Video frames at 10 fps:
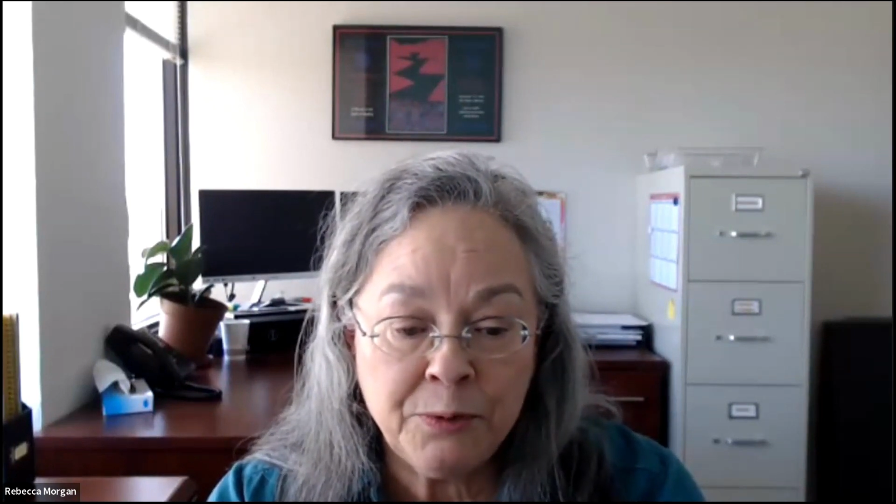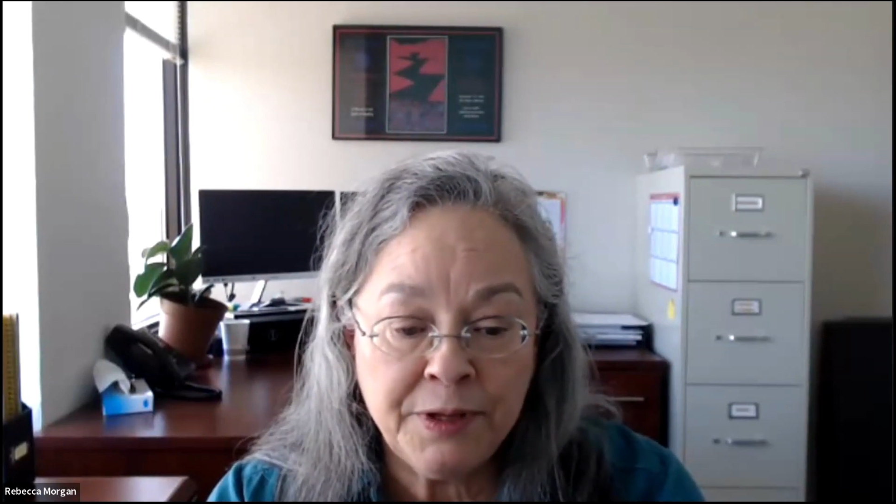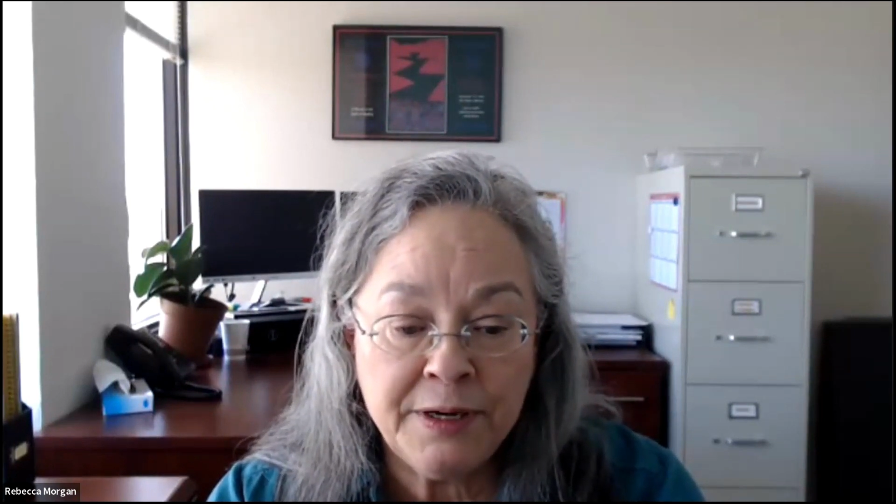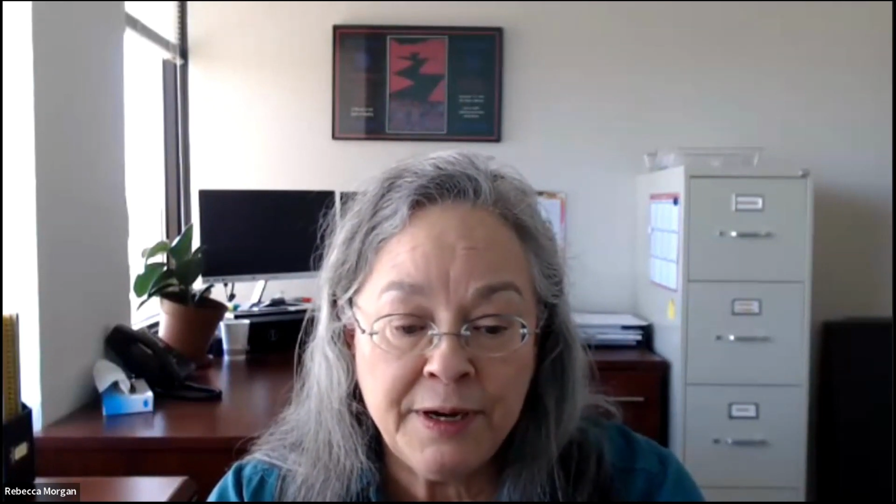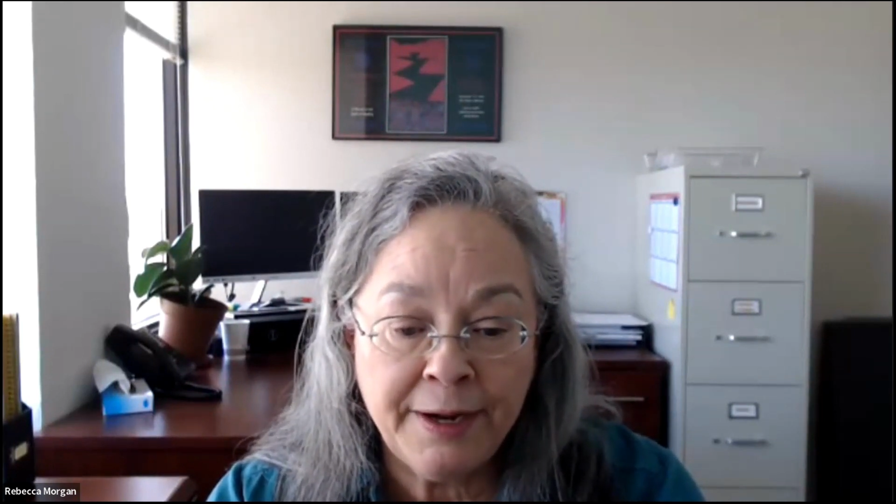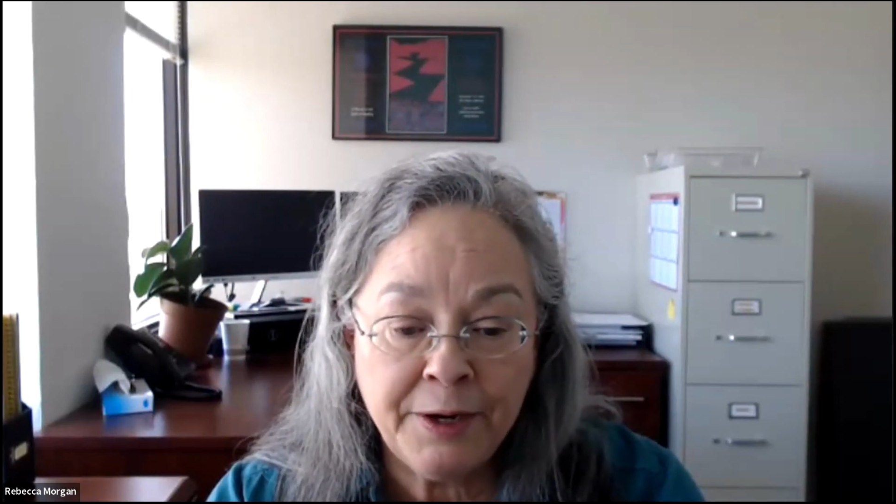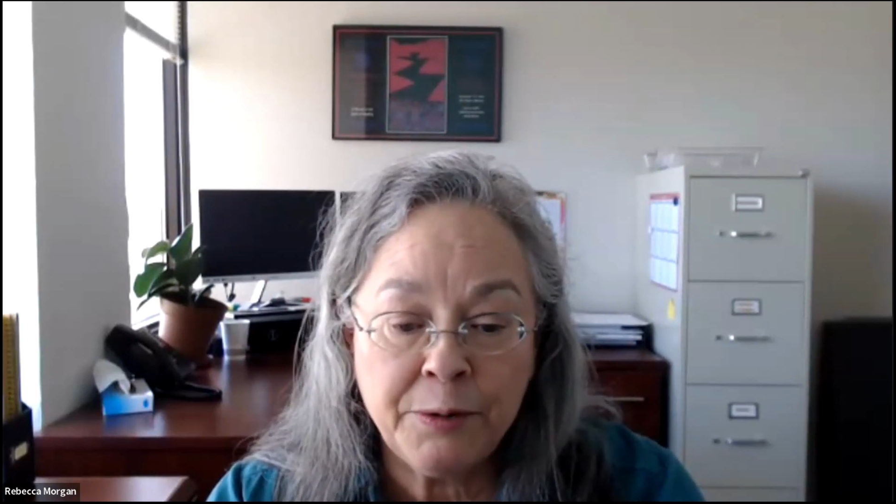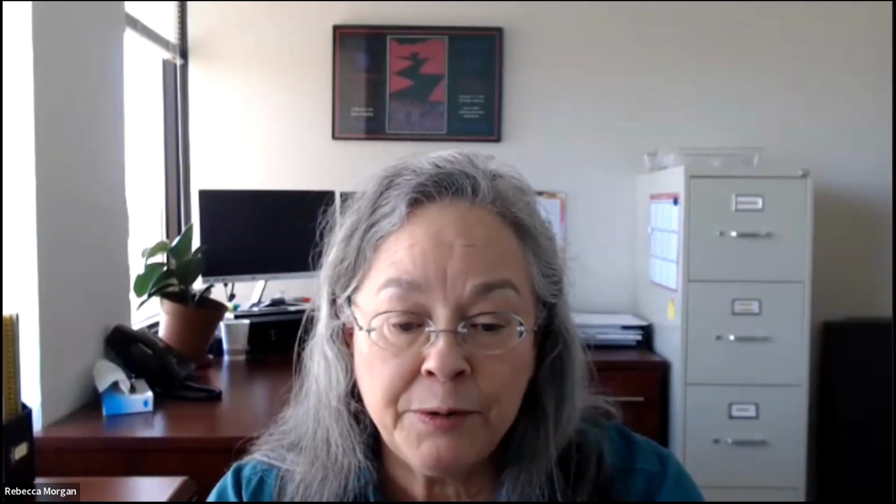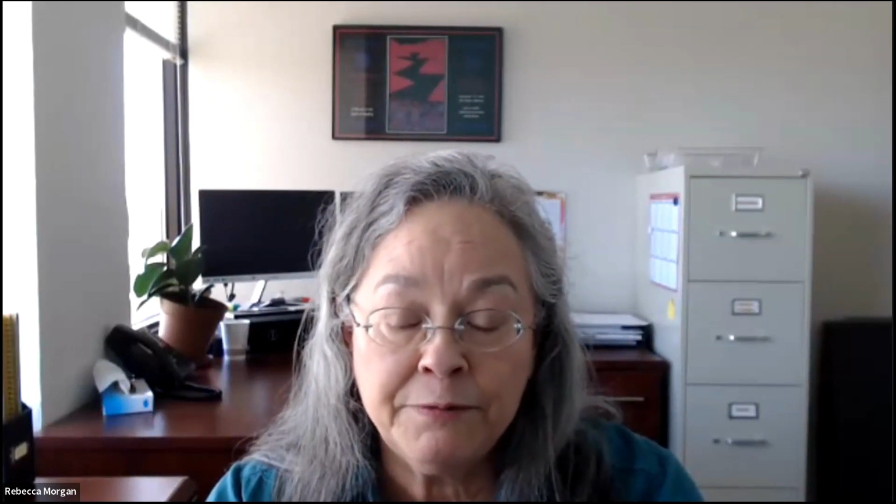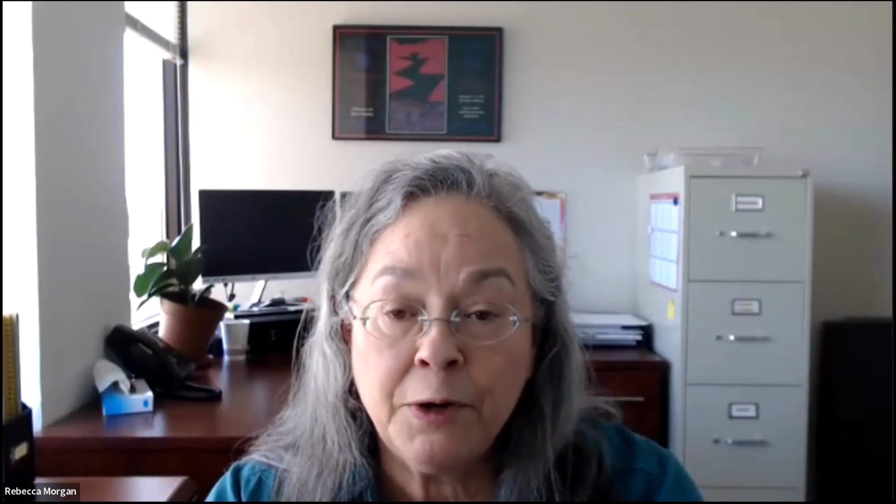with the
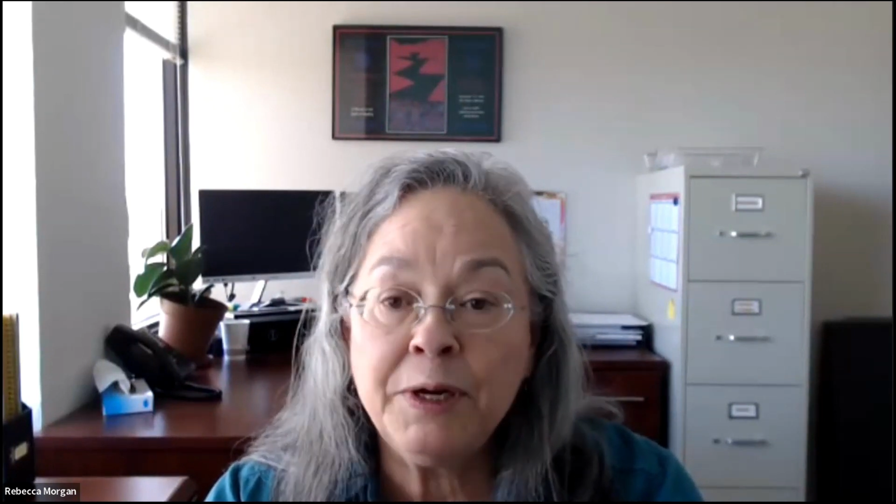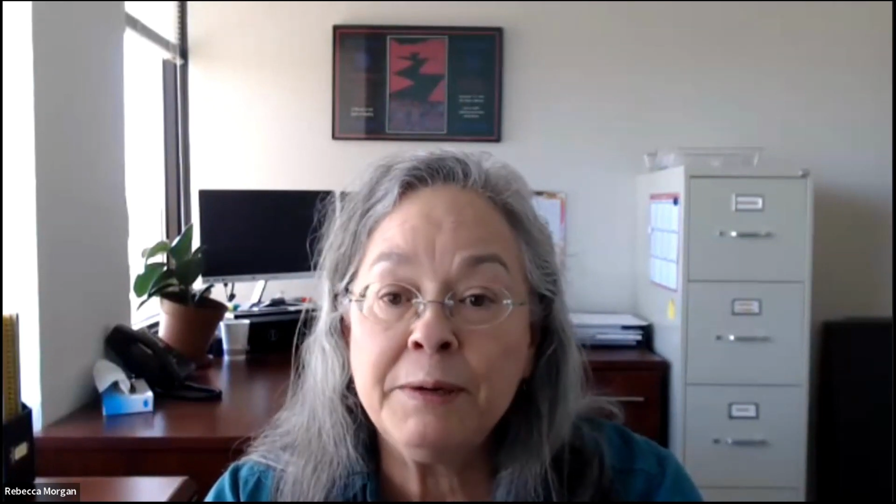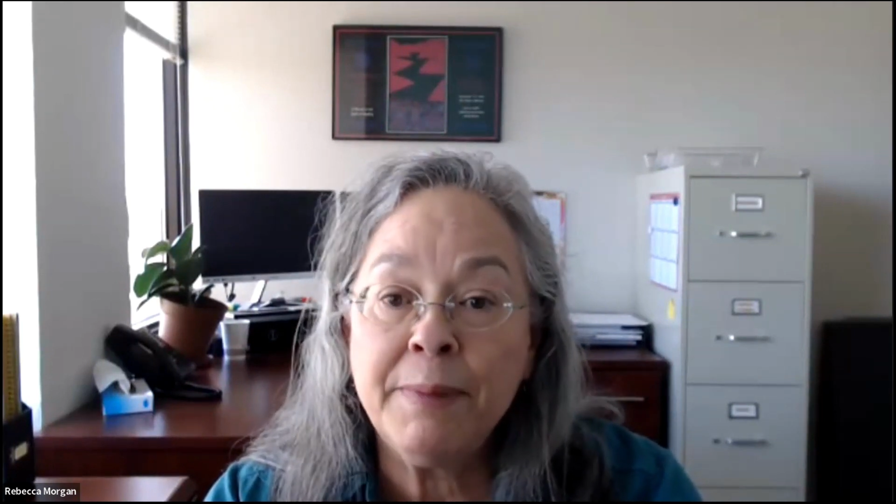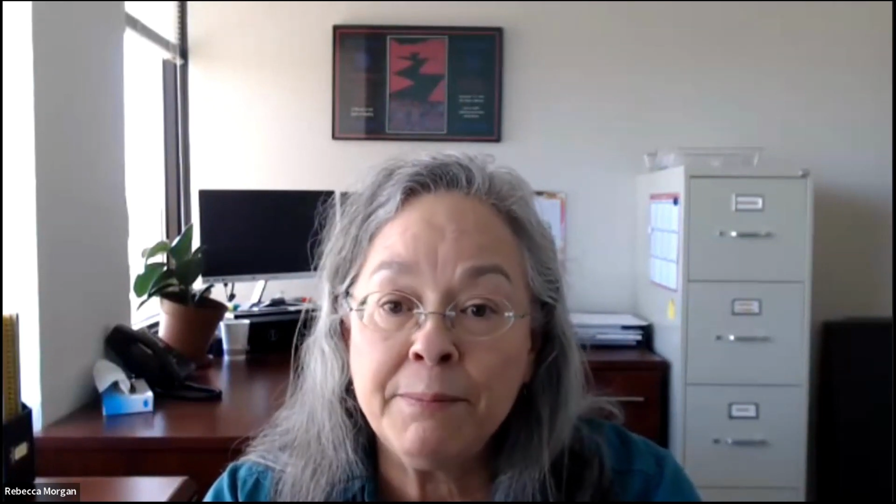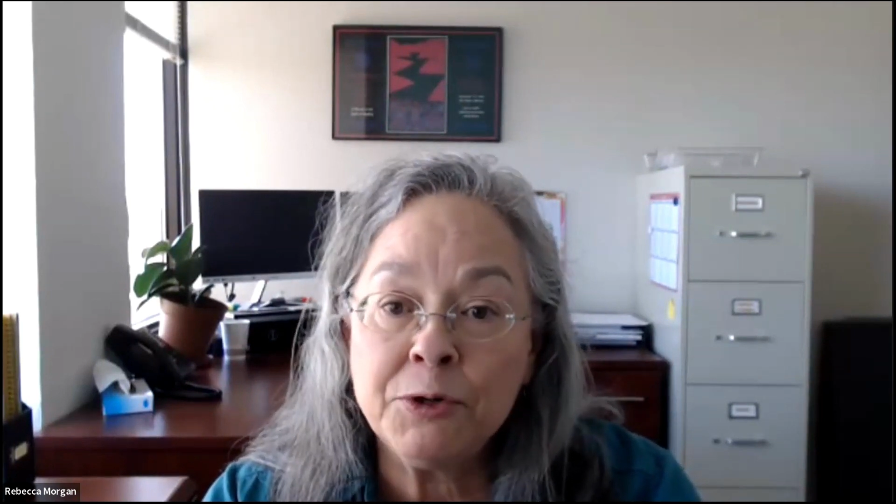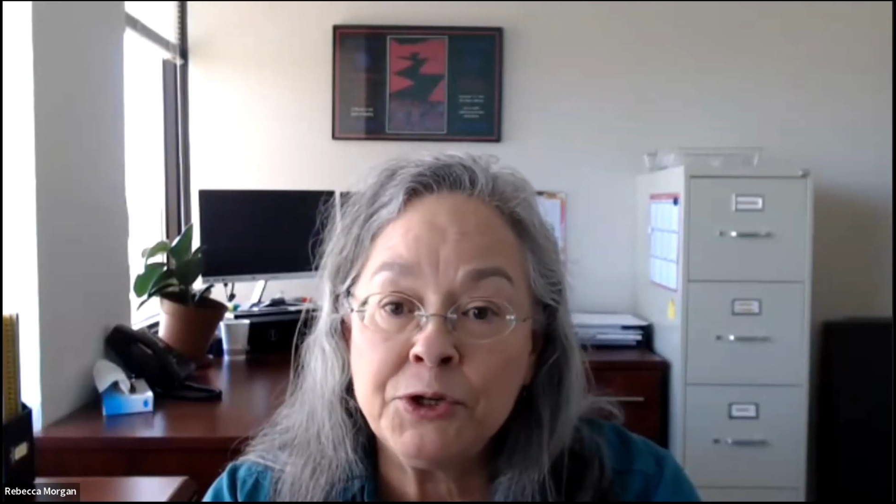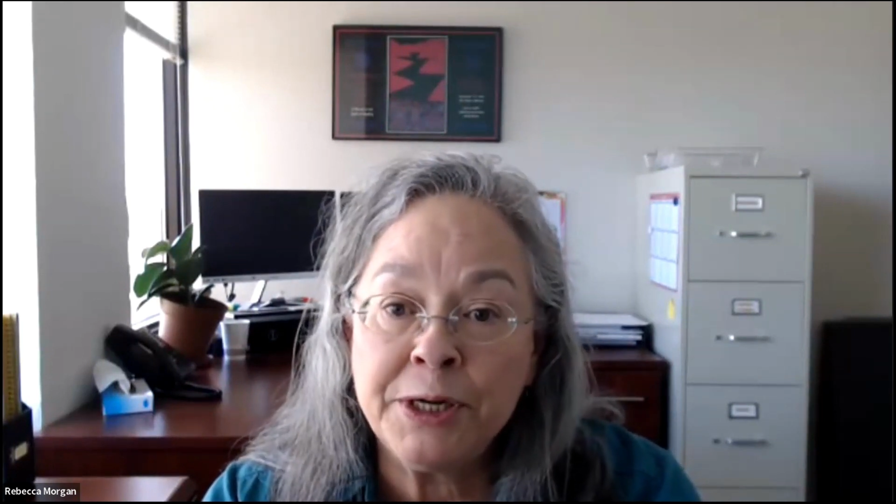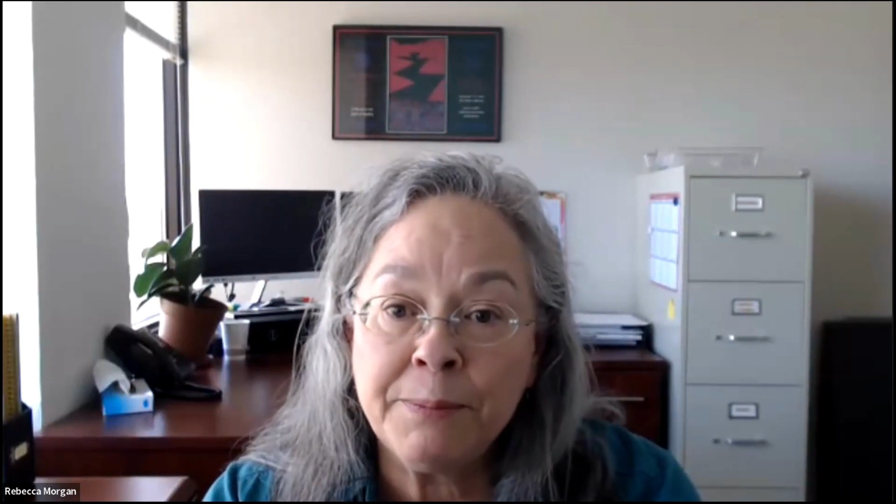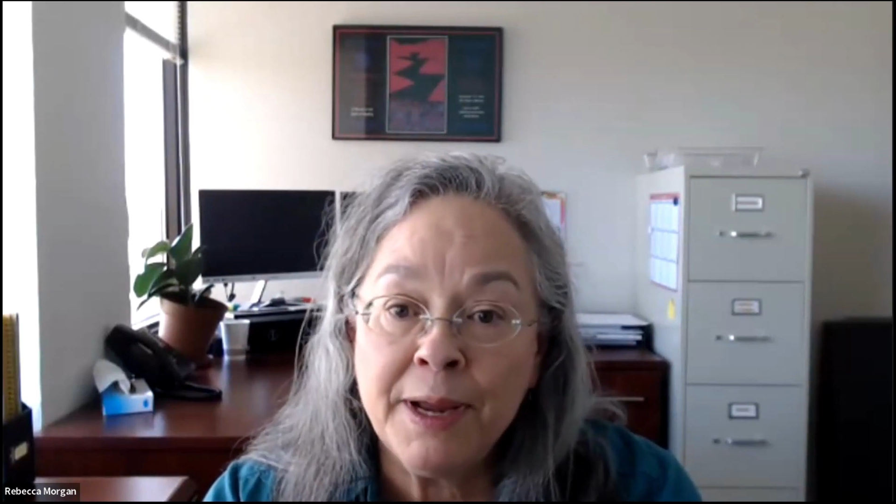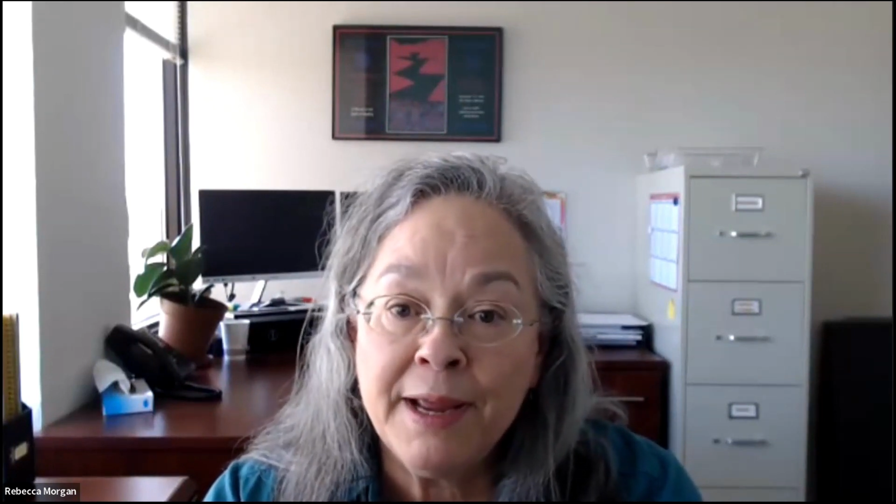NICOA voting
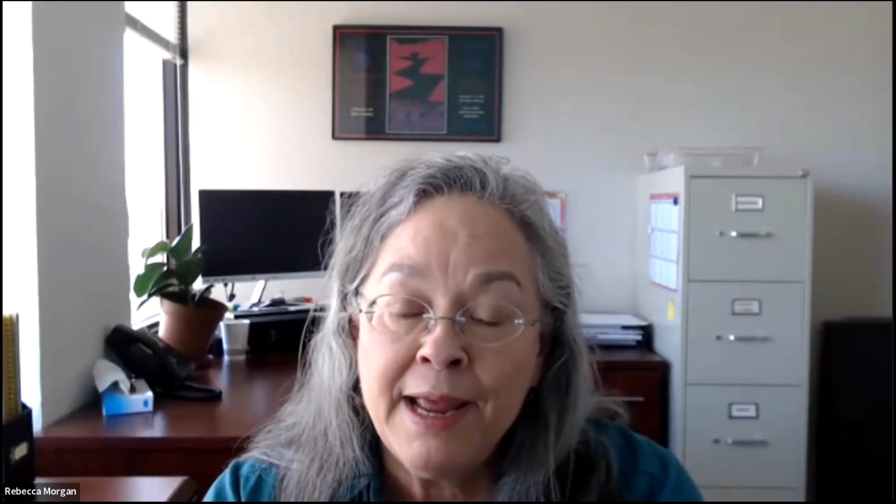membership